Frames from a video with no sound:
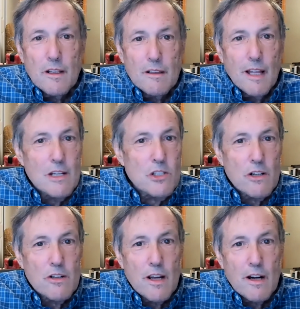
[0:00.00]
the
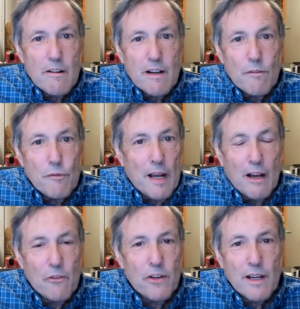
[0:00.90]
legendary
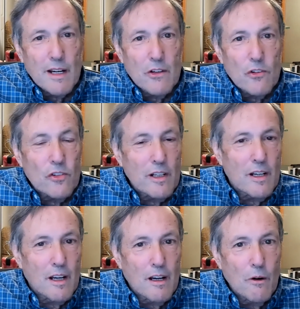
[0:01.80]
founding
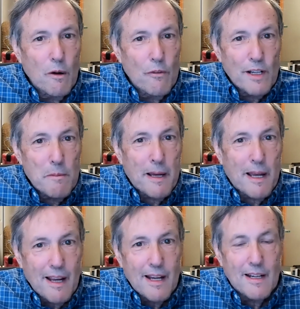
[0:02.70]
CEO of
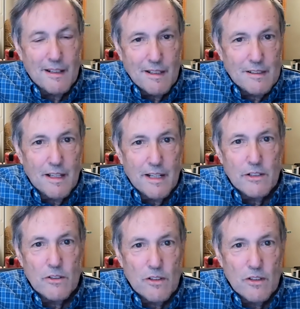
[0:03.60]
eBay, and then
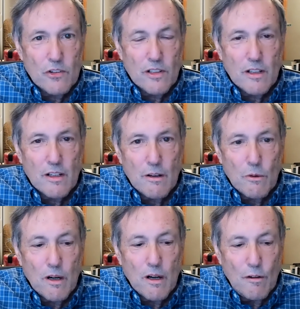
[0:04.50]
later the
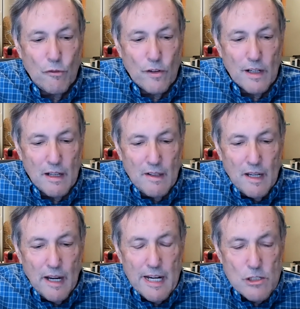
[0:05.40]
CEO of uh,
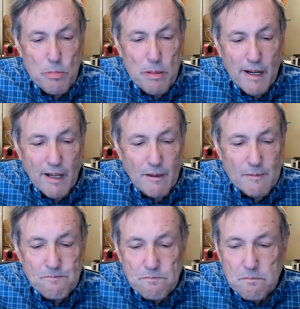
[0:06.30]
HP.